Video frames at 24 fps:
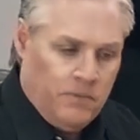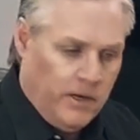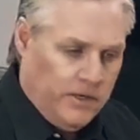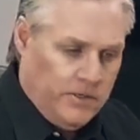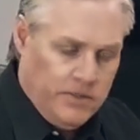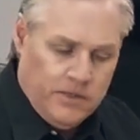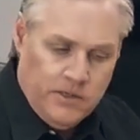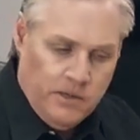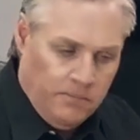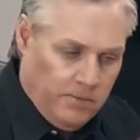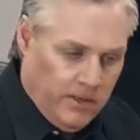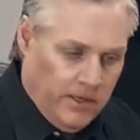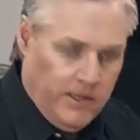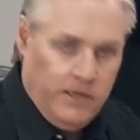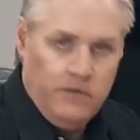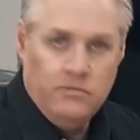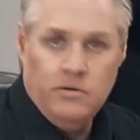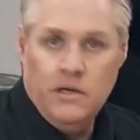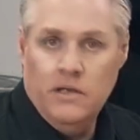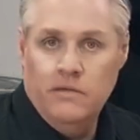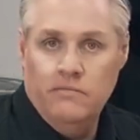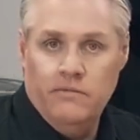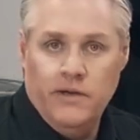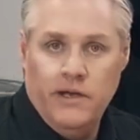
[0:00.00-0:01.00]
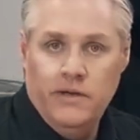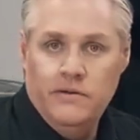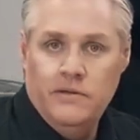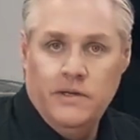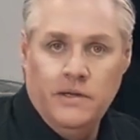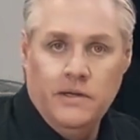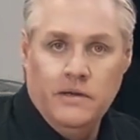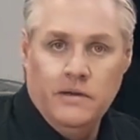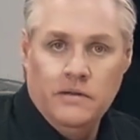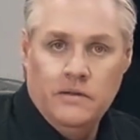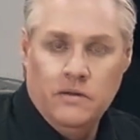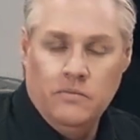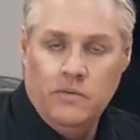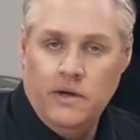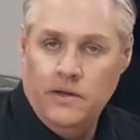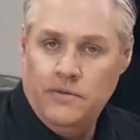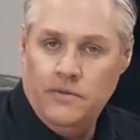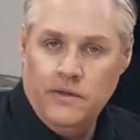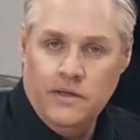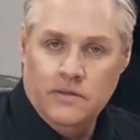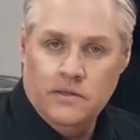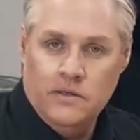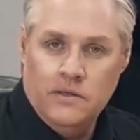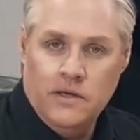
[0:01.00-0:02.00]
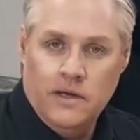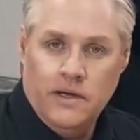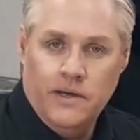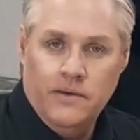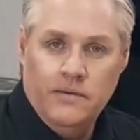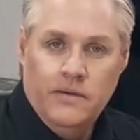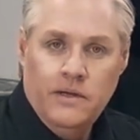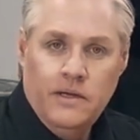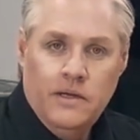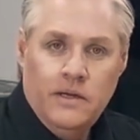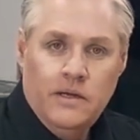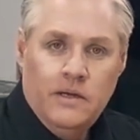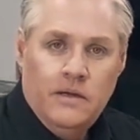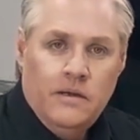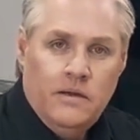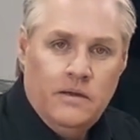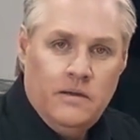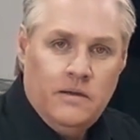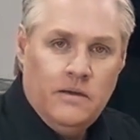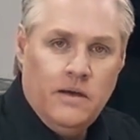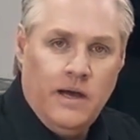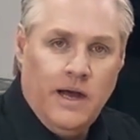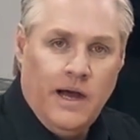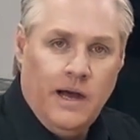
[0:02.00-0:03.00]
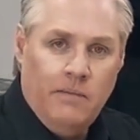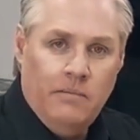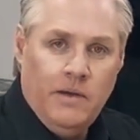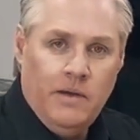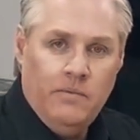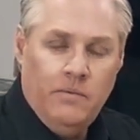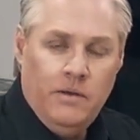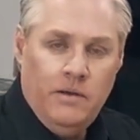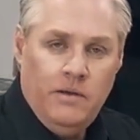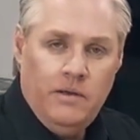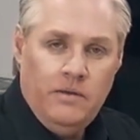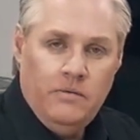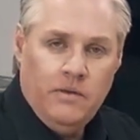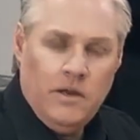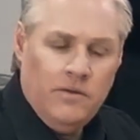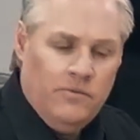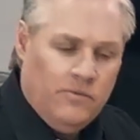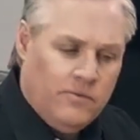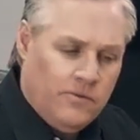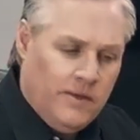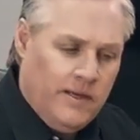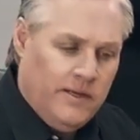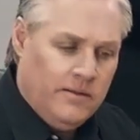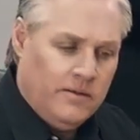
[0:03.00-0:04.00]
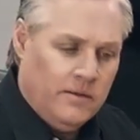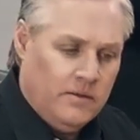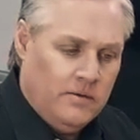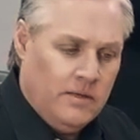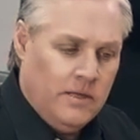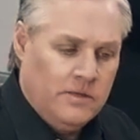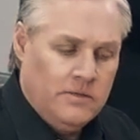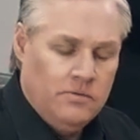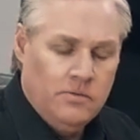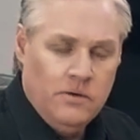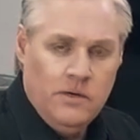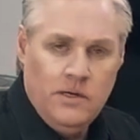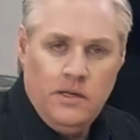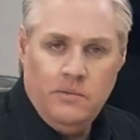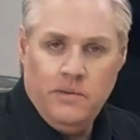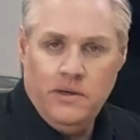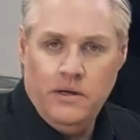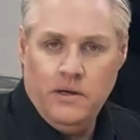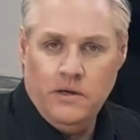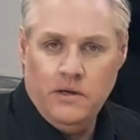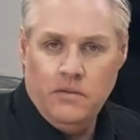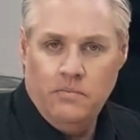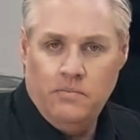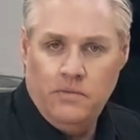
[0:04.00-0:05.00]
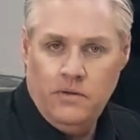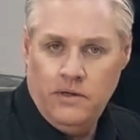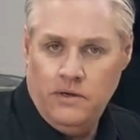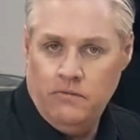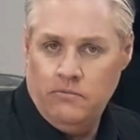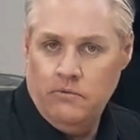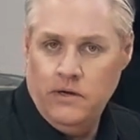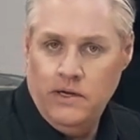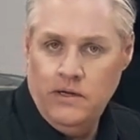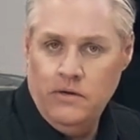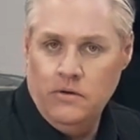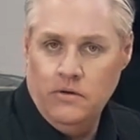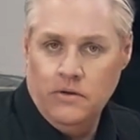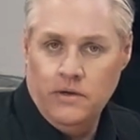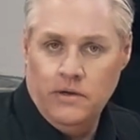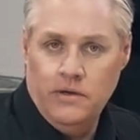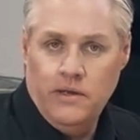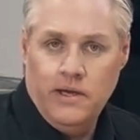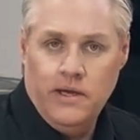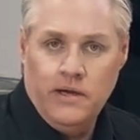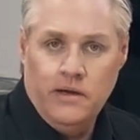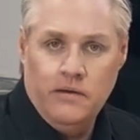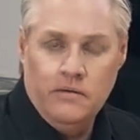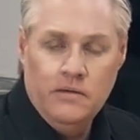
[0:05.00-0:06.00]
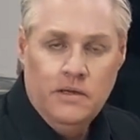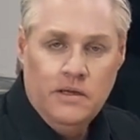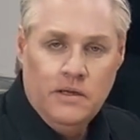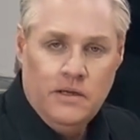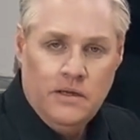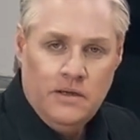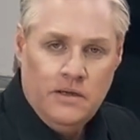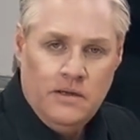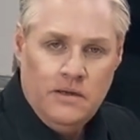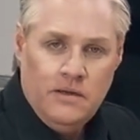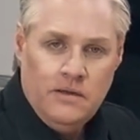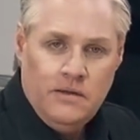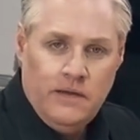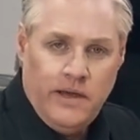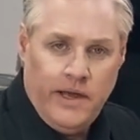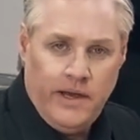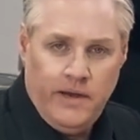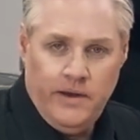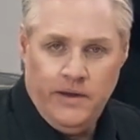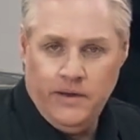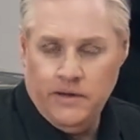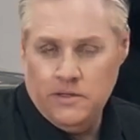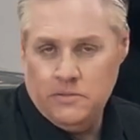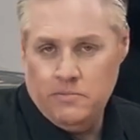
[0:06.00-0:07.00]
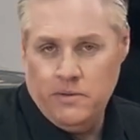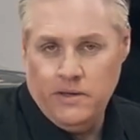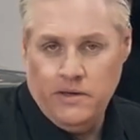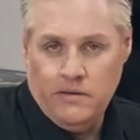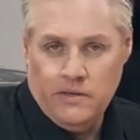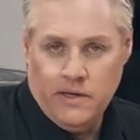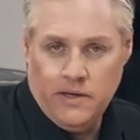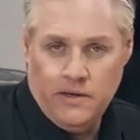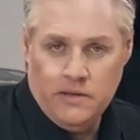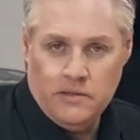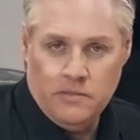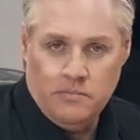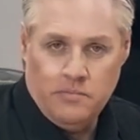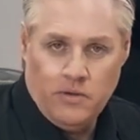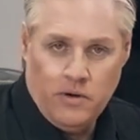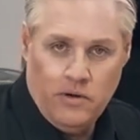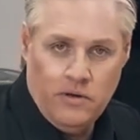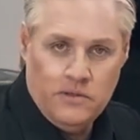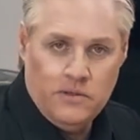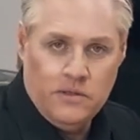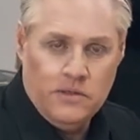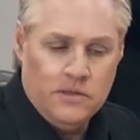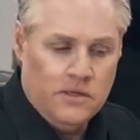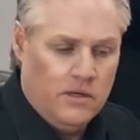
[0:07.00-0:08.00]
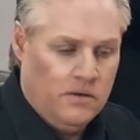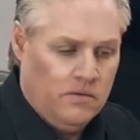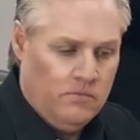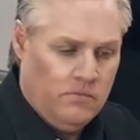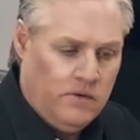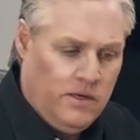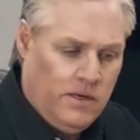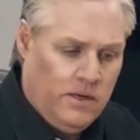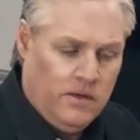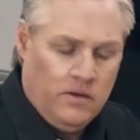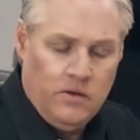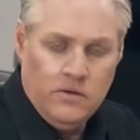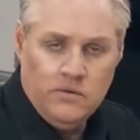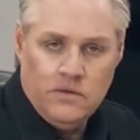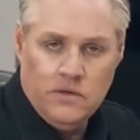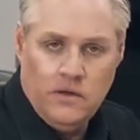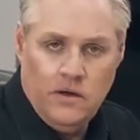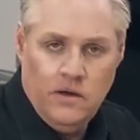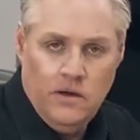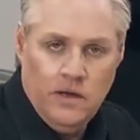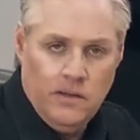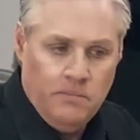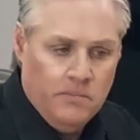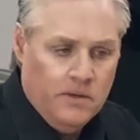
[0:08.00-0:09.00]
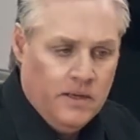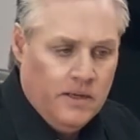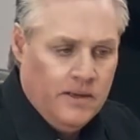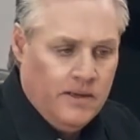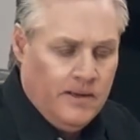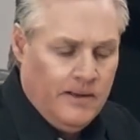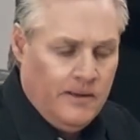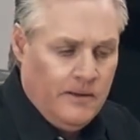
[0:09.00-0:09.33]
by just completely reinventing the way things are done. And we don't think that there's really been a complete relook at how editing has been done as a process in really a long time.